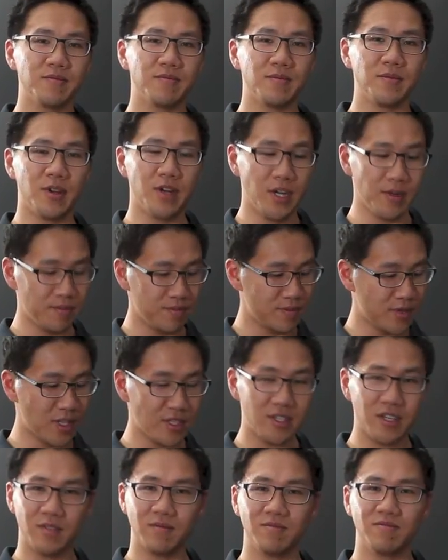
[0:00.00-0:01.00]
All right,
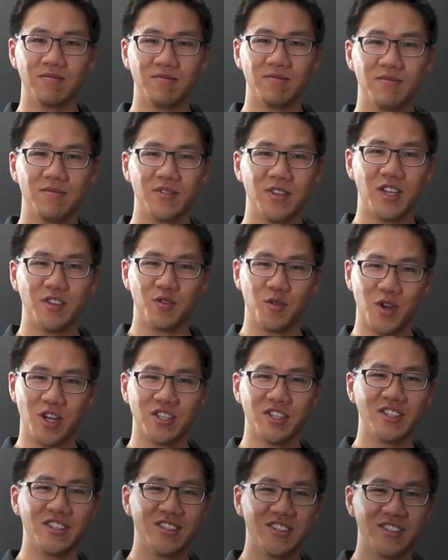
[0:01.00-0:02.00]
that's it. Thanks for watching.